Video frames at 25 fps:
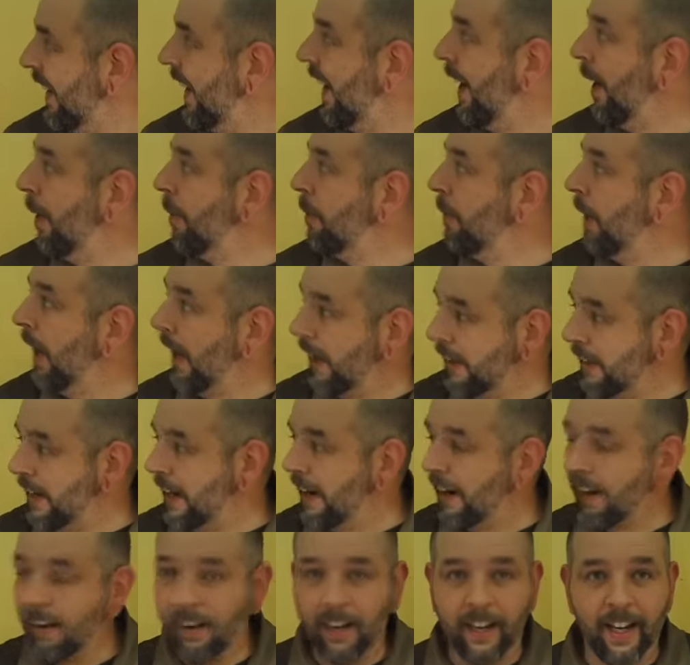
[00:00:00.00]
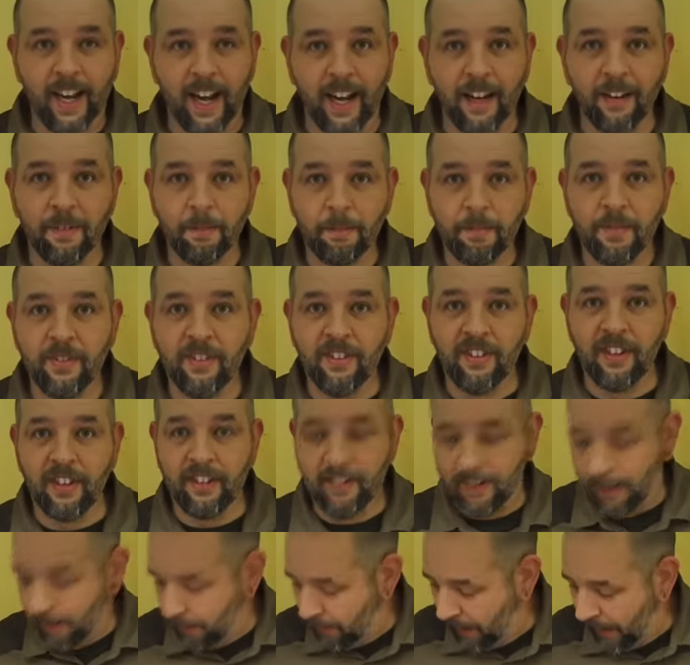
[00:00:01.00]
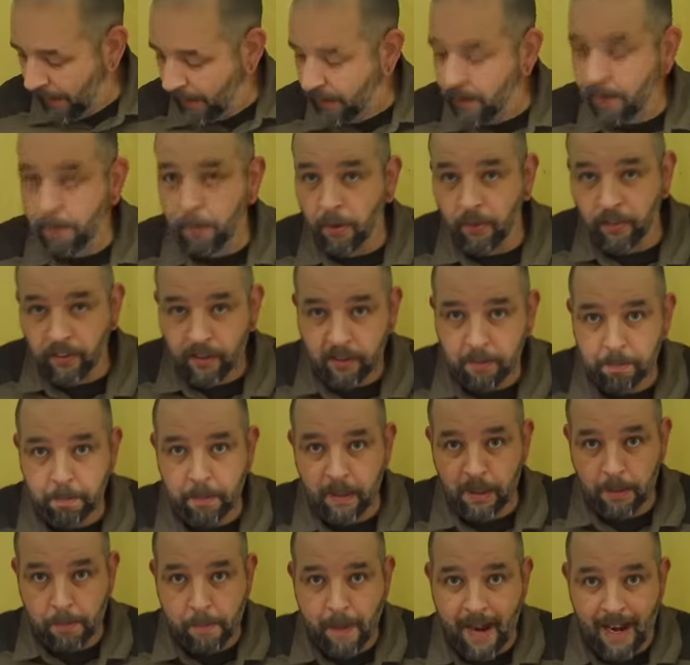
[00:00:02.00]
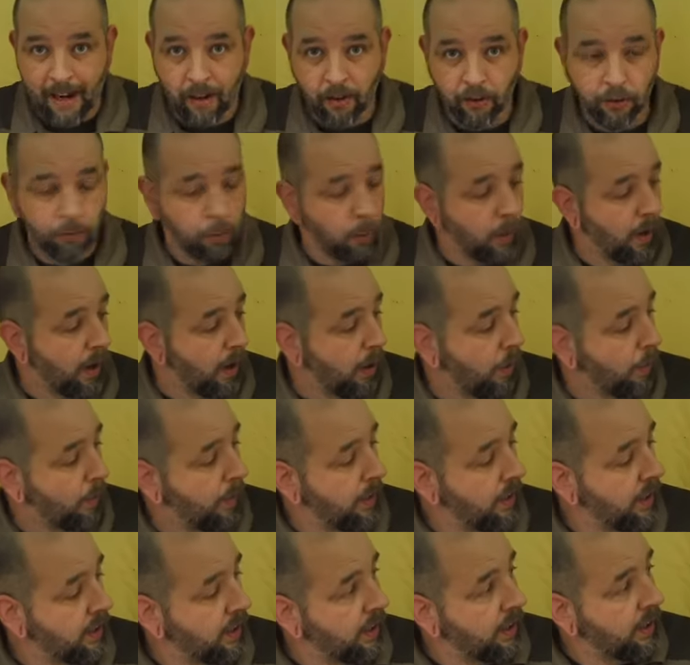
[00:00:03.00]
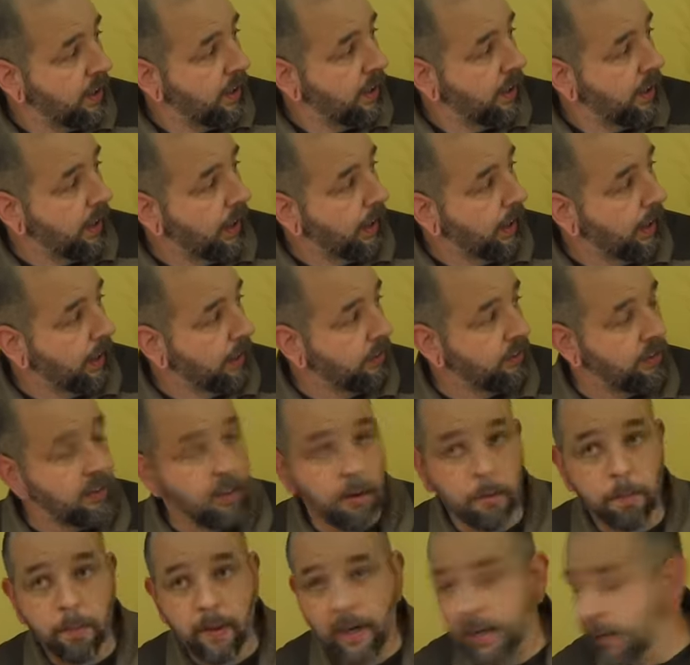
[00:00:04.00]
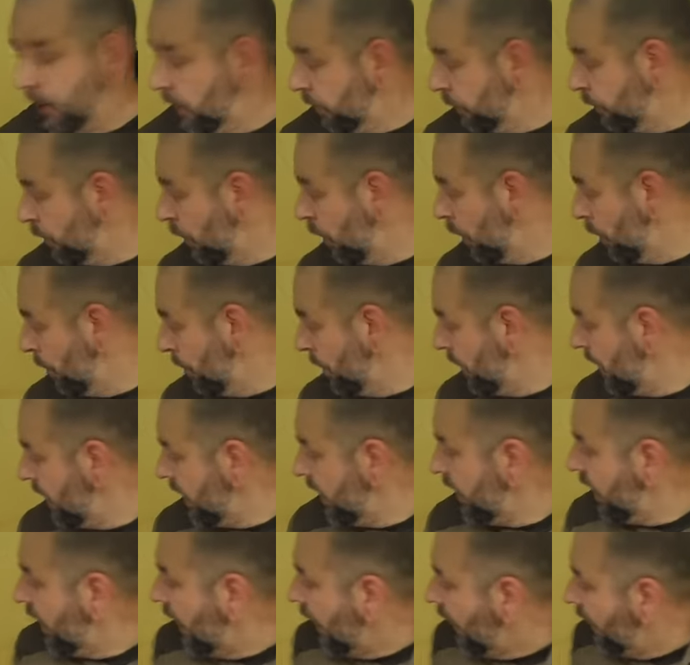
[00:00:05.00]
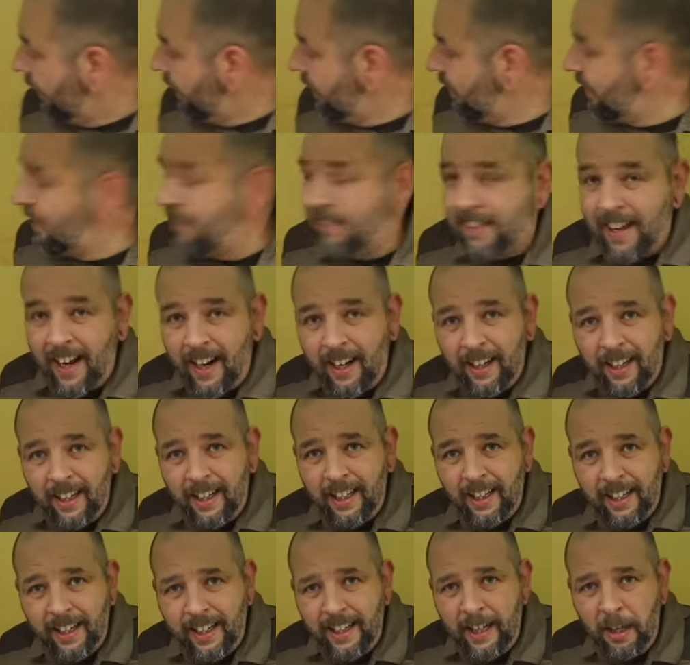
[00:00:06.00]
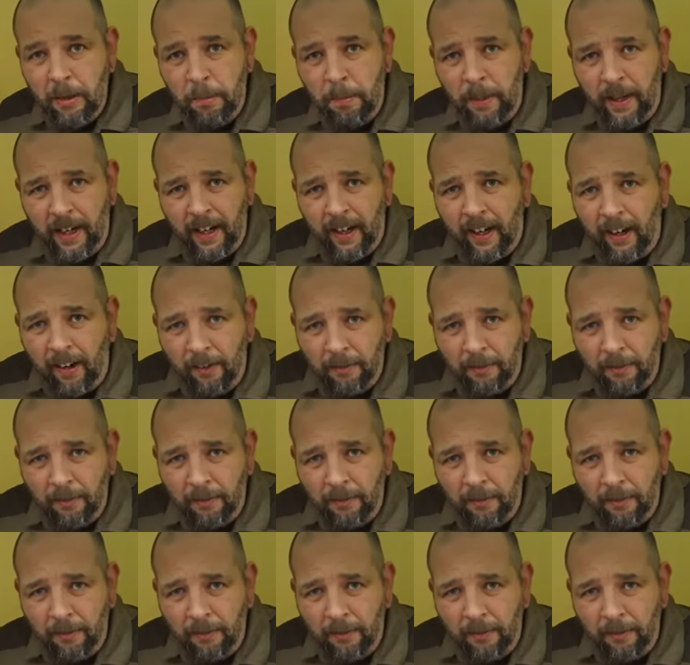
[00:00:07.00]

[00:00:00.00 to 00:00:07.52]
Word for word: Um, and yeah, I can sit up and I'm on this big mat as well. Uh, so you've got plenty of room. Uh, this is dangling a little bit.